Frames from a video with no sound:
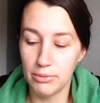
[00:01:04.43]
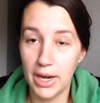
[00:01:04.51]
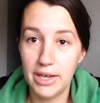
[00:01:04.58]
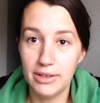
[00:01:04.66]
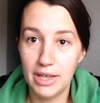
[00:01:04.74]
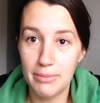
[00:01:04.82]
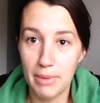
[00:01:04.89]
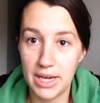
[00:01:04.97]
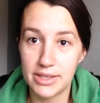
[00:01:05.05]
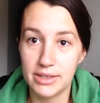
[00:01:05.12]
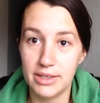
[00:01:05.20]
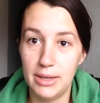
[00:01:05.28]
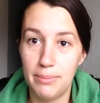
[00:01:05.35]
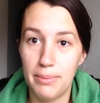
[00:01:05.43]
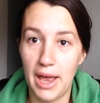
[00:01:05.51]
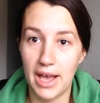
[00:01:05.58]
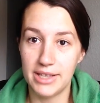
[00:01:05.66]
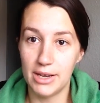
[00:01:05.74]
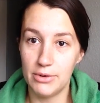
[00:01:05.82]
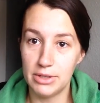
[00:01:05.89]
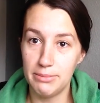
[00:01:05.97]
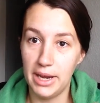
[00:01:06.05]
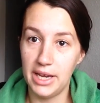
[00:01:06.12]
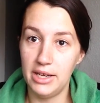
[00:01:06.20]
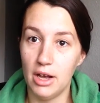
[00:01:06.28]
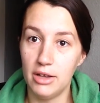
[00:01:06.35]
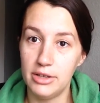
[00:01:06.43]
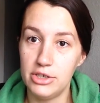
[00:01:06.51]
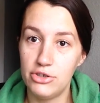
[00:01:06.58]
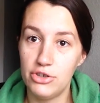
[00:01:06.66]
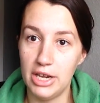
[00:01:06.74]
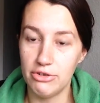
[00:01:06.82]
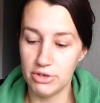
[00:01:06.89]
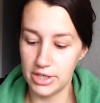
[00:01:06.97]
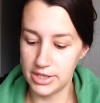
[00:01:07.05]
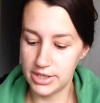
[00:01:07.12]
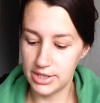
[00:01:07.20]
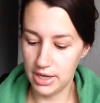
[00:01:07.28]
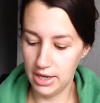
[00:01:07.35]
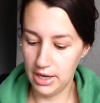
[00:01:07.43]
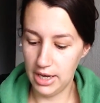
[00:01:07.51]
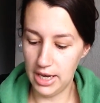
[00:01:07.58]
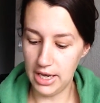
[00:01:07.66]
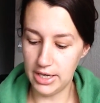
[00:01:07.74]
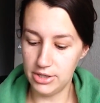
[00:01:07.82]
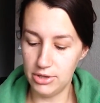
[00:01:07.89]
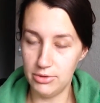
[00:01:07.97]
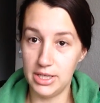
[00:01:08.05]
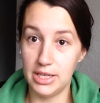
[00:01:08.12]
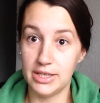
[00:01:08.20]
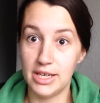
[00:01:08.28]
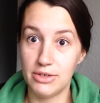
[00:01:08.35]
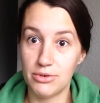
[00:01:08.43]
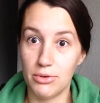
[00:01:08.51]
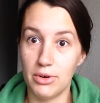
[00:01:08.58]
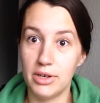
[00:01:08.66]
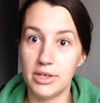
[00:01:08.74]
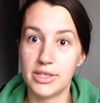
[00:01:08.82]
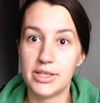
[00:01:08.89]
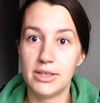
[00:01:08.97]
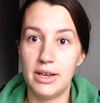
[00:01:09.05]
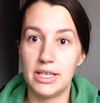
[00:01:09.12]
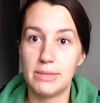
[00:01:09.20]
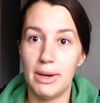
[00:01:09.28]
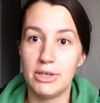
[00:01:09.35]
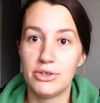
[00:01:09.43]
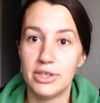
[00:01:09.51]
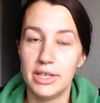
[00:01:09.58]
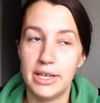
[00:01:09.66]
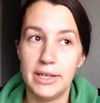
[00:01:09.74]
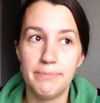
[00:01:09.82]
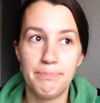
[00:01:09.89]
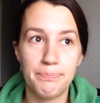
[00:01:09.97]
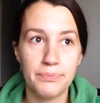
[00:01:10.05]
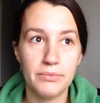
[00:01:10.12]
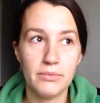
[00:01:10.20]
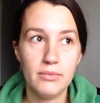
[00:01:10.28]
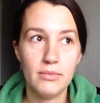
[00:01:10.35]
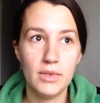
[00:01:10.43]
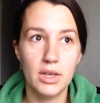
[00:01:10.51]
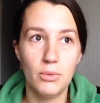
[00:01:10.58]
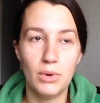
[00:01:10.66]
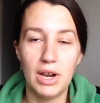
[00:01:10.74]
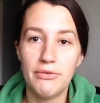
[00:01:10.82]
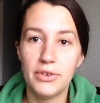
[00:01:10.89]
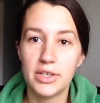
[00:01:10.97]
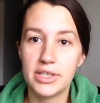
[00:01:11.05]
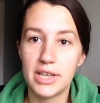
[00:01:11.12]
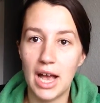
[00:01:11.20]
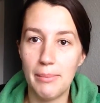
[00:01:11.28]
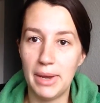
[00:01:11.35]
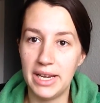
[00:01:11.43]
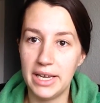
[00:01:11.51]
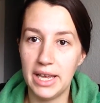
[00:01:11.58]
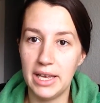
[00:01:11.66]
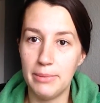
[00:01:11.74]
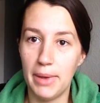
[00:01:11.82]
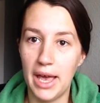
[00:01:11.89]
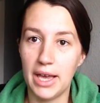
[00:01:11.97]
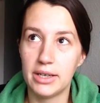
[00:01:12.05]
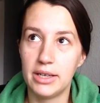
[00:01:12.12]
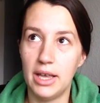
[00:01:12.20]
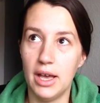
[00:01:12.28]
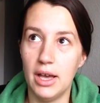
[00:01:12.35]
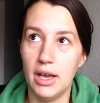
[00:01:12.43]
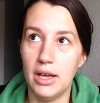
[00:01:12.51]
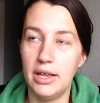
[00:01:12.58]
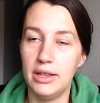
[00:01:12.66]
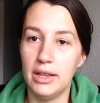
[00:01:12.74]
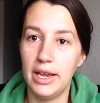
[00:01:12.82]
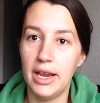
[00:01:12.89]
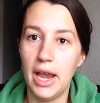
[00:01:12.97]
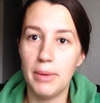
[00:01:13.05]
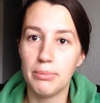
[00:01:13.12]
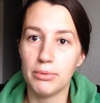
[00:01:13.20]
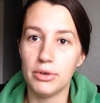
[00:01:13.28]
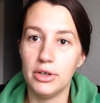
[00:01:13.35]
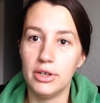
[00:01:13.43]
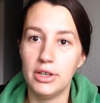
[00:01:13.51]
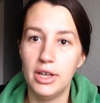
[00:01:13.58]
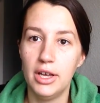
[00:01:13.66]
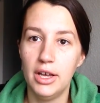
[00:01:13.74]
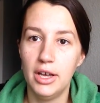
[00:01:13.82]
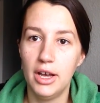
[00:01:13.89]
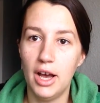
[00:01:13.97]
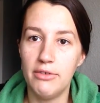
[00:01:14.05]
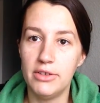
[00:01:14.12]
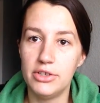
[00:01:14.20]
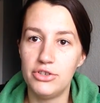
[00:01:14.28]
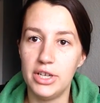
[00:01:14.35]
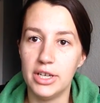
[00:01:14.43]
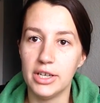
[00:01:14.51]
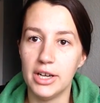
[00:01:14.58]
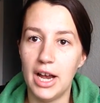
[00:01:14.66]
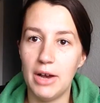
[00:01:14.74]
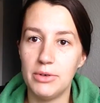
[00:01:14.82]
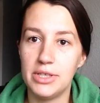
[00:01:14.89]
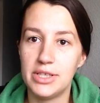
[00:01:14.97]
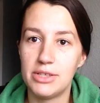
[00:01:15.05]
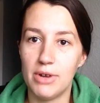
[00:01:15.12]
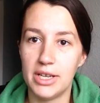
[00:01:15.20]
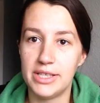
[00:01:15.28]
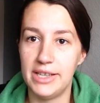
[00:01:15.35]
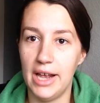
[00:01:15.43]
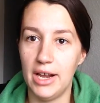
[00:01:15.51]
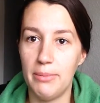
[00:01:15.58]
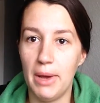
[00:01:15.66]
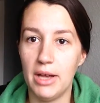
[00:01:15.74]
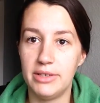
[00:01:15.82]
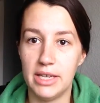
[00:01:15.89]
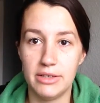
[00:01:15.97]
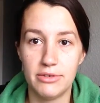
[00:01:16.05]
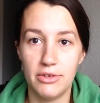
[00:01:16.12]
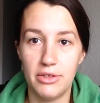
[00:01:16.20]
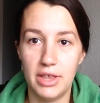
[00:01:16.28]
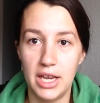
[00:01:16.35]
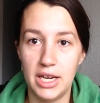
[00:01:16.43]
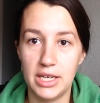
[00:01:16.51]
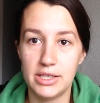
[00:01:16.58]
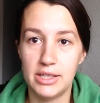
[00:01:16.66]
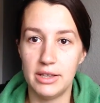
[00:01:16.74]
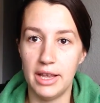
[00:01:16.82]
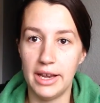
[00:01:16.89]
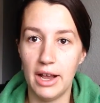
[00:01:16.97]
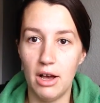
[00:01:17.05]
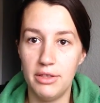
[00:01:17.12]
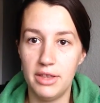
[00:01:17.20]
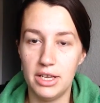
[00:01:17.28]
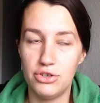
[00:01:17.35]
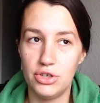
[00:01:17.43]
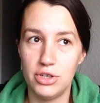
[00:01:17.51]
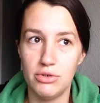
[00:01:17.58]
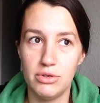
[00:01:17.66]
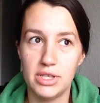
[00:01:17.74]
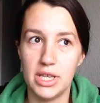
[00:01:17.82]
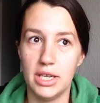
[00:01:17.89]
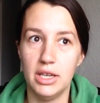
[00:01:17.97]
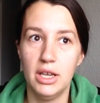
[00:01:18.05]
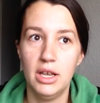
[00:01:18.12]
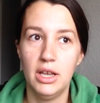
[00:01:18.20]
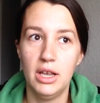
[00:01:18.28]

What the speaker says: regulate my sleep as I was making all these changes is using essential oils, especially when I first got my kit back in late April of this year. I was stressing out about dental things and like health issues, and